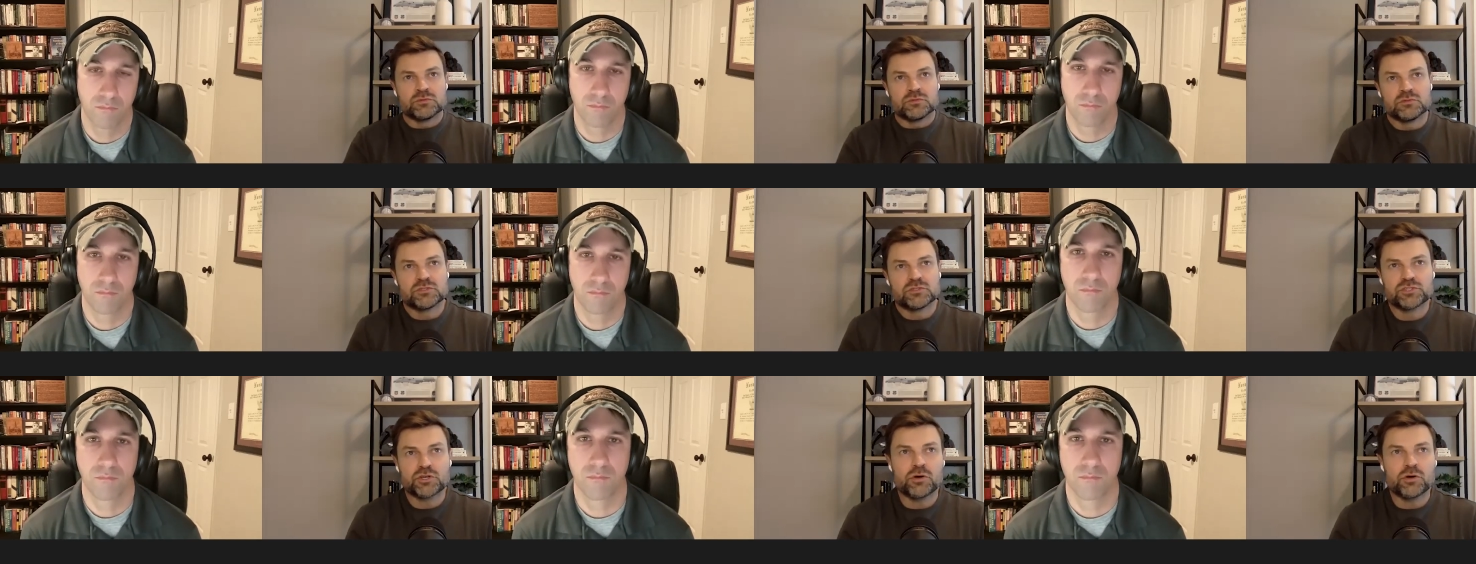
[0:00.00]

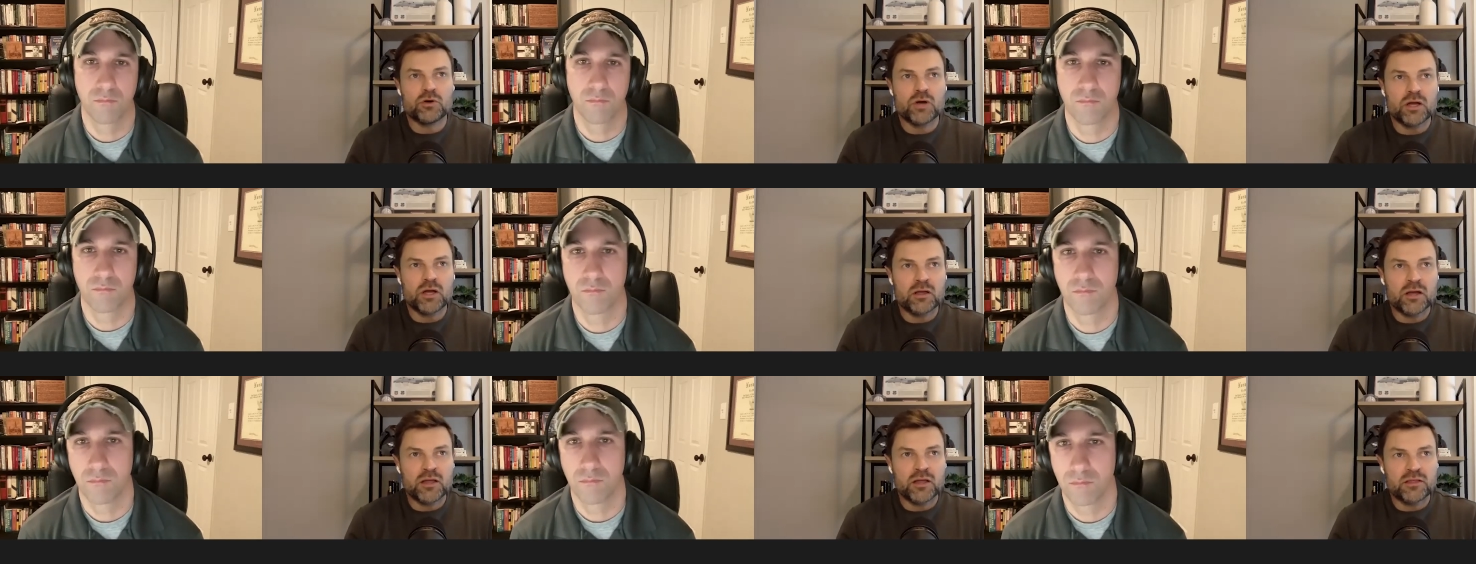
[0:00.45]
Speaker 1: so
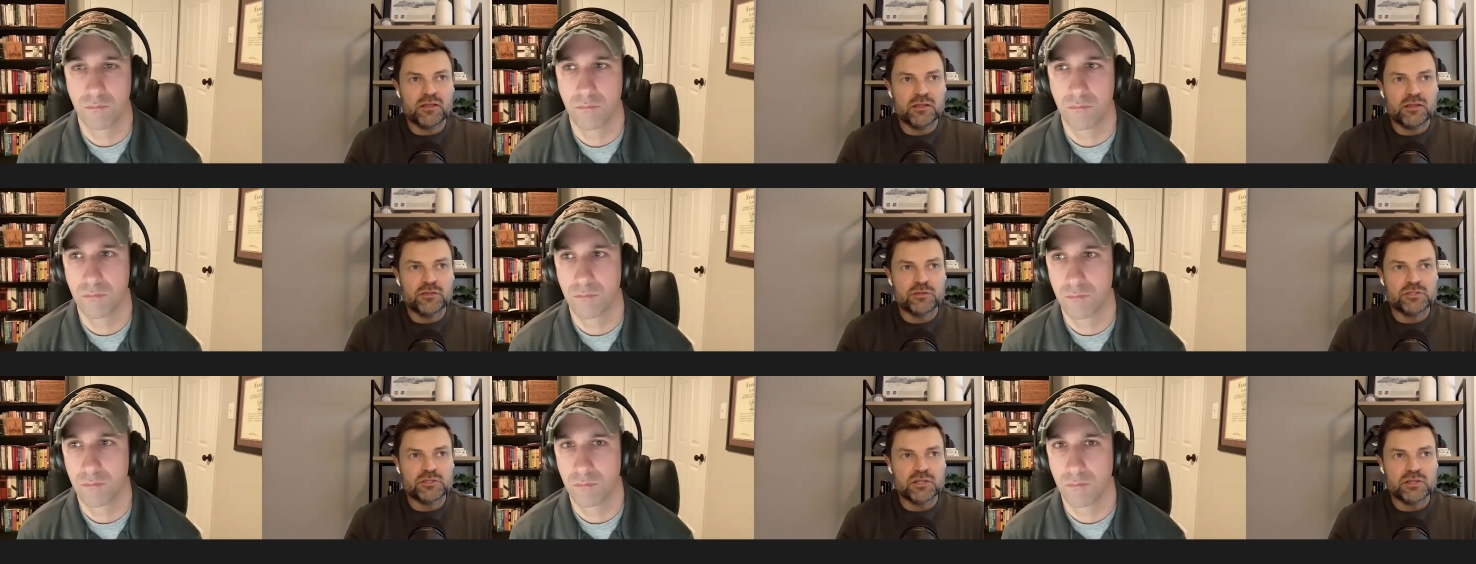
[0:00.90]
I, I think
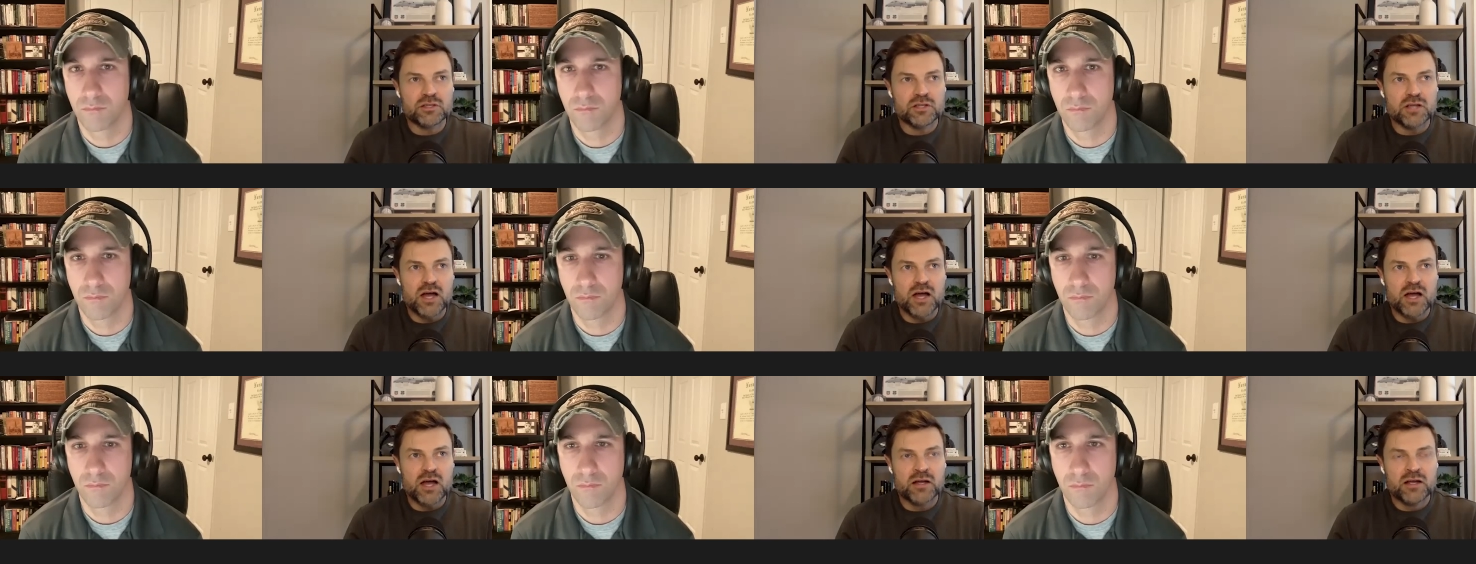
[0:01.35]
there's a
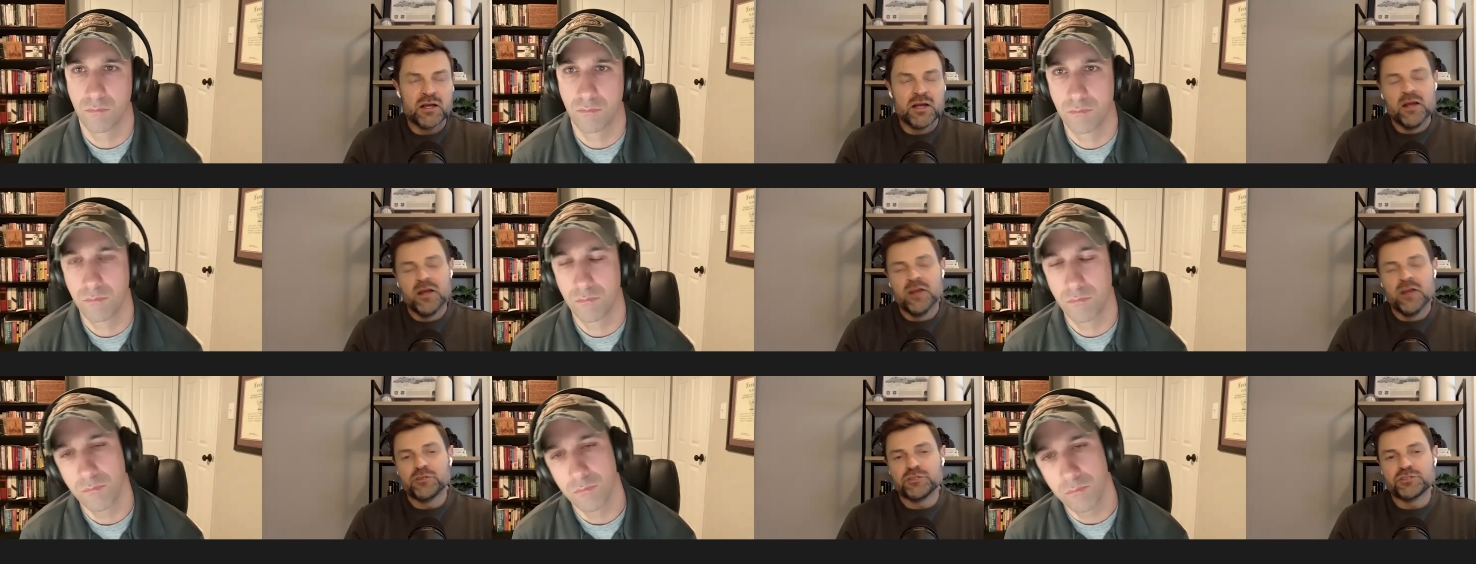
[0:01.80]
lot,
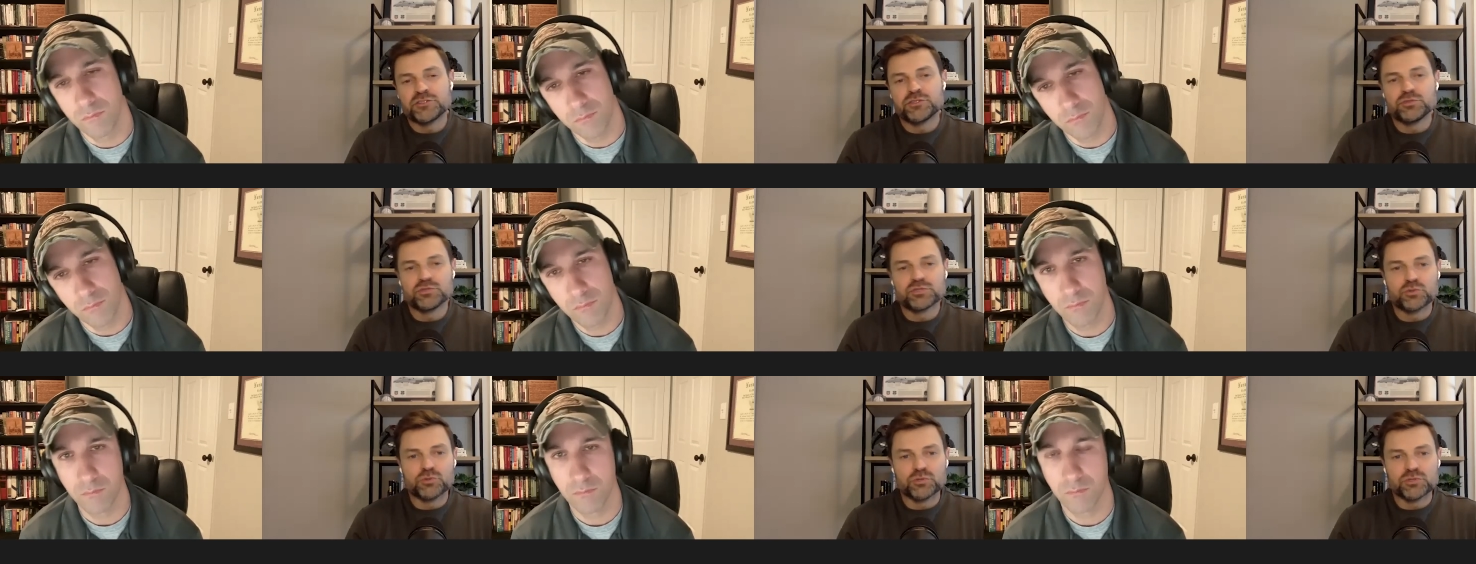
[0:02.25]
there's two
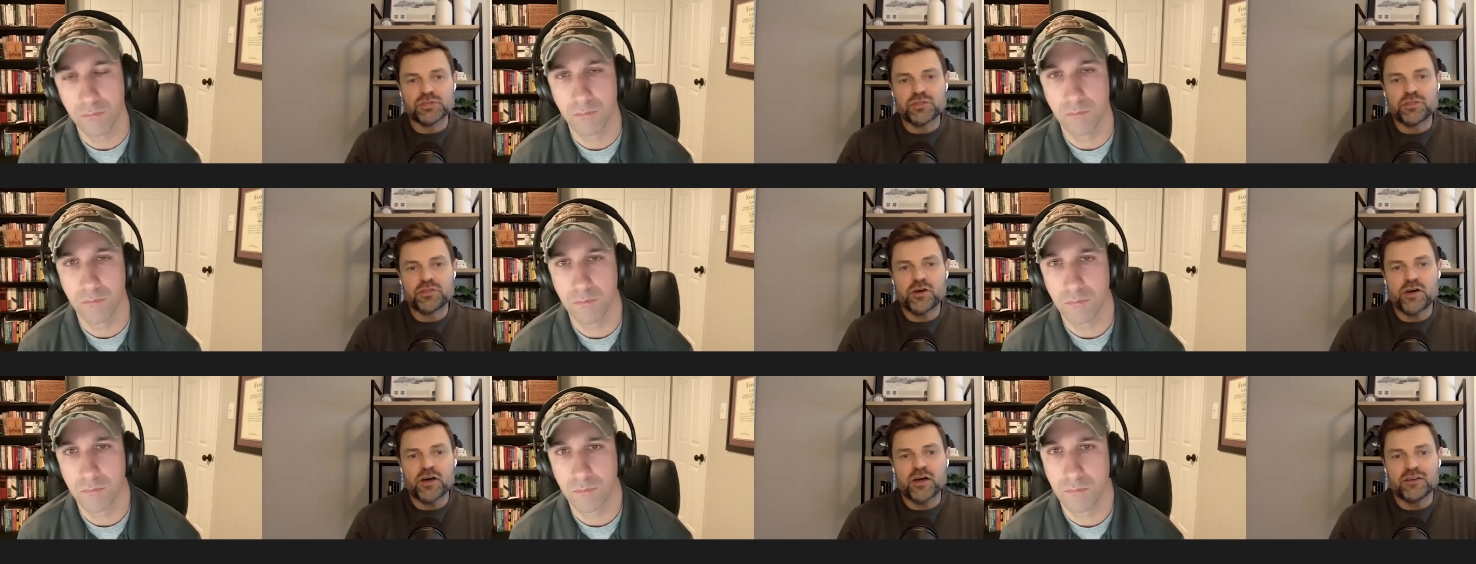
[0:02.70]
schools of
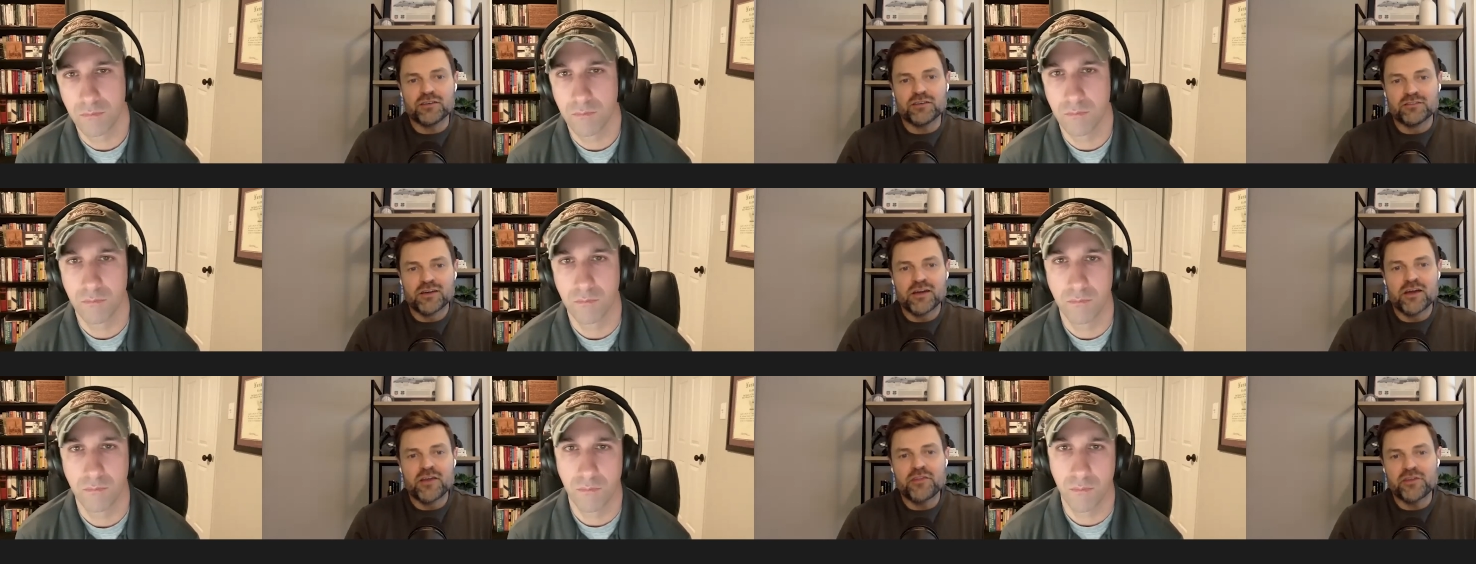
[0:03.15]
thought,
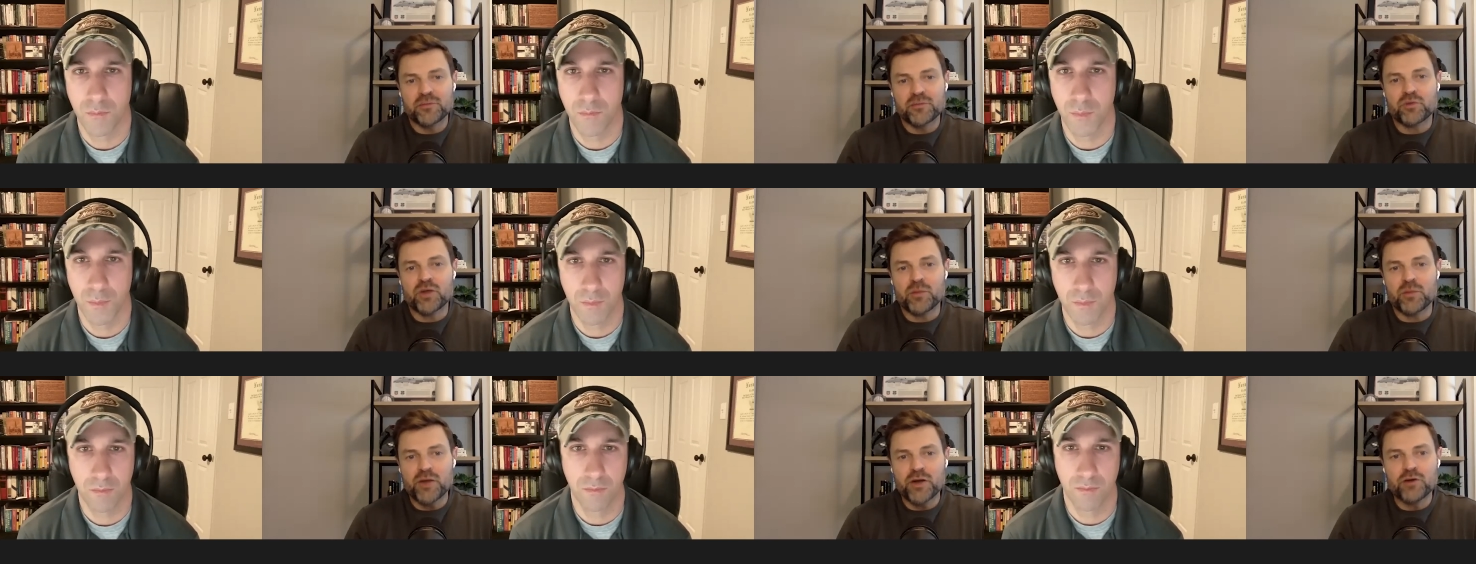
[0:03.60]
I think
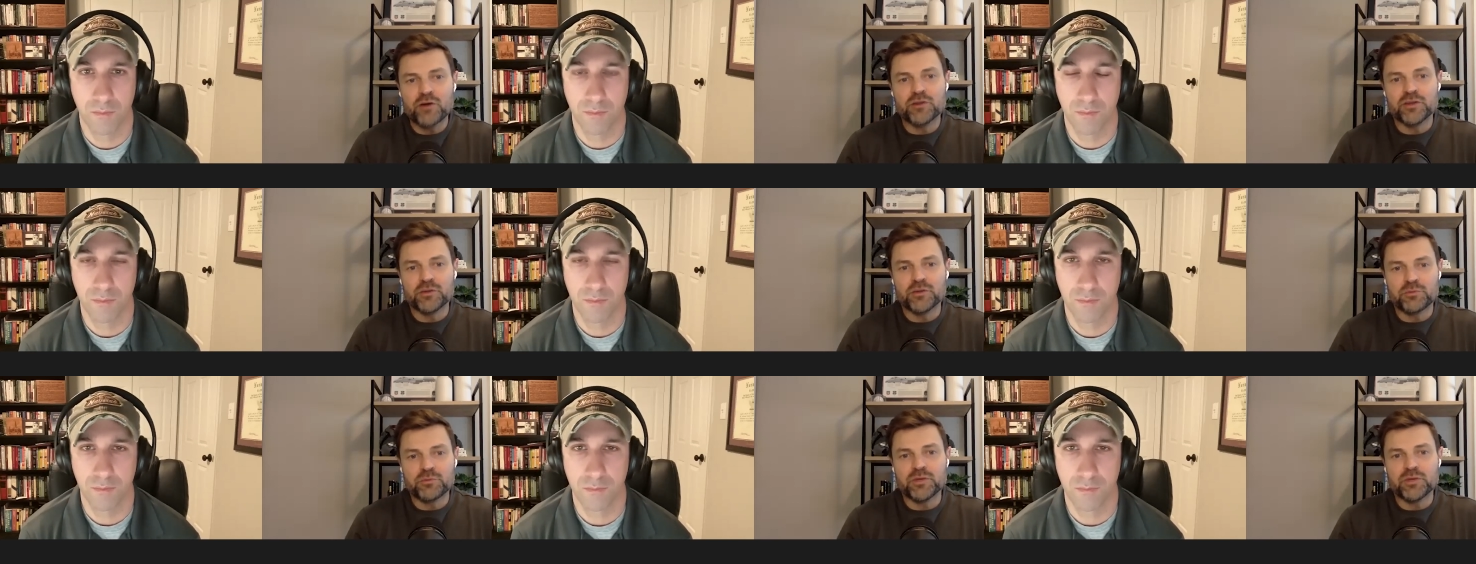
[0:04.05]
primarily
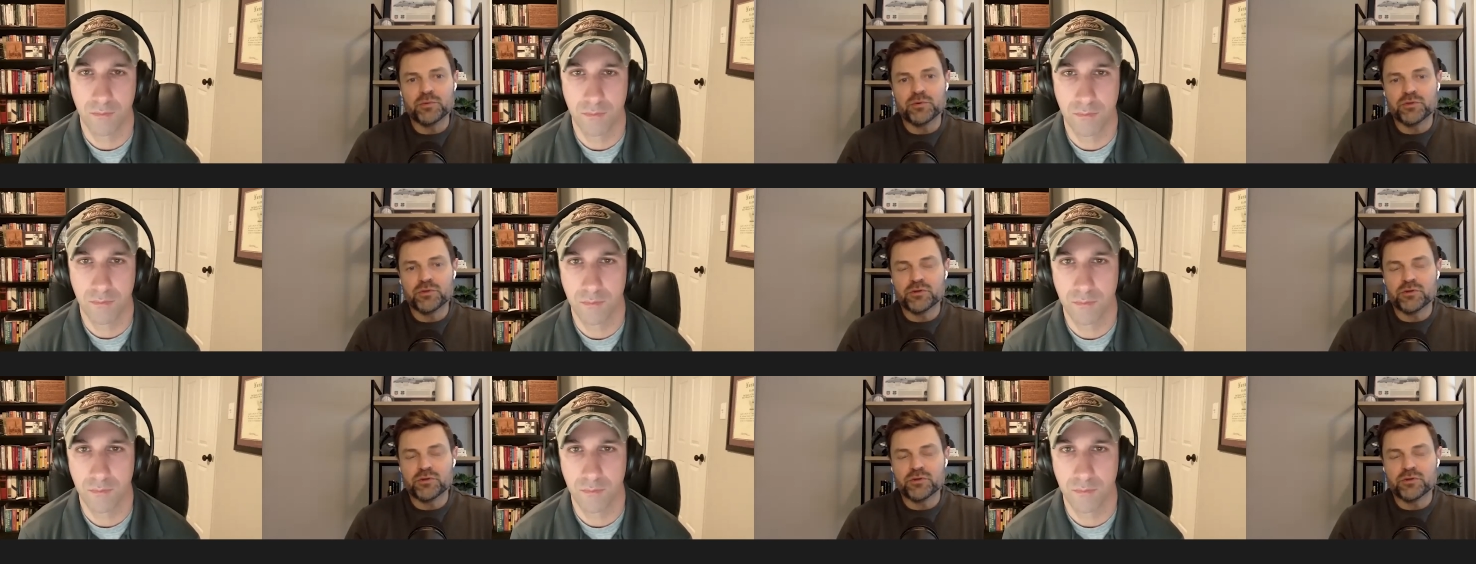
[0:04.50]
with people.